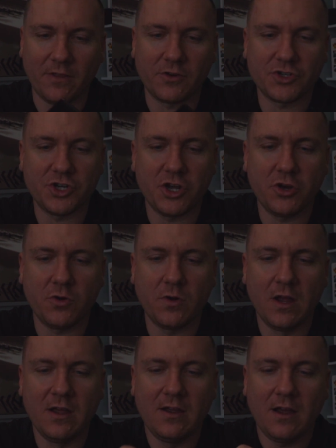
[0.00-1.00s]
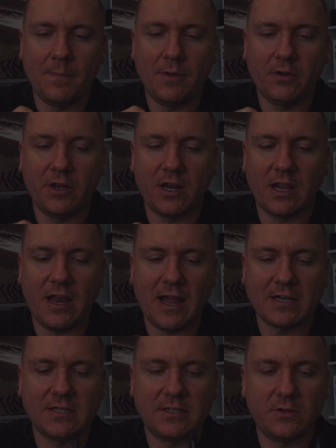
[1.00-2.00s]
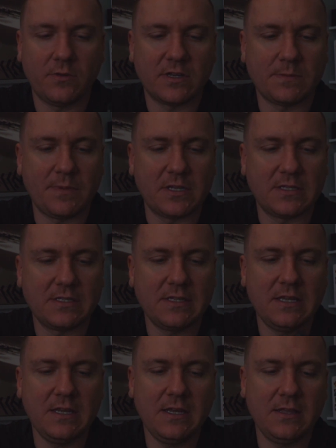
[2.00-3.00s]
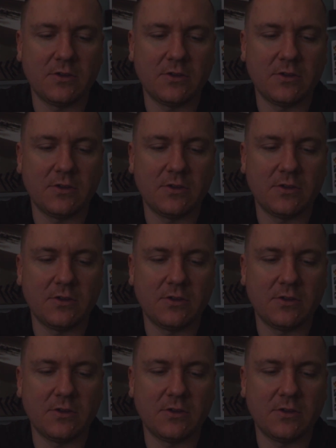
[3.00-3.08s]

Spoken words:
There's no ability to connect USB-C,